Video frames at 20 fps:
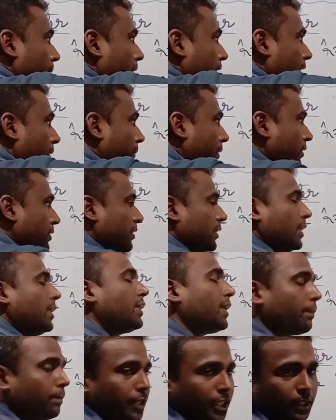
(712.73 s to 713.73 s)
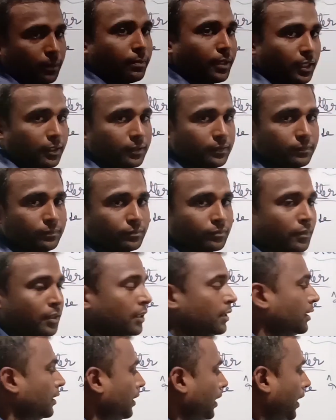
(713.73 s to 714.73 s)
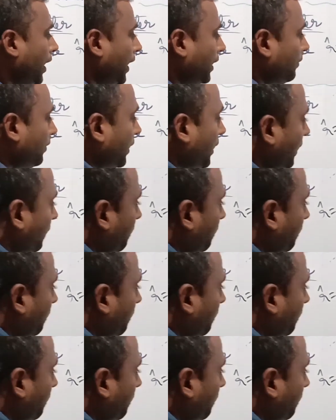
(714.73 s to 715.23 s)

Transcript: meter means it applicable. And very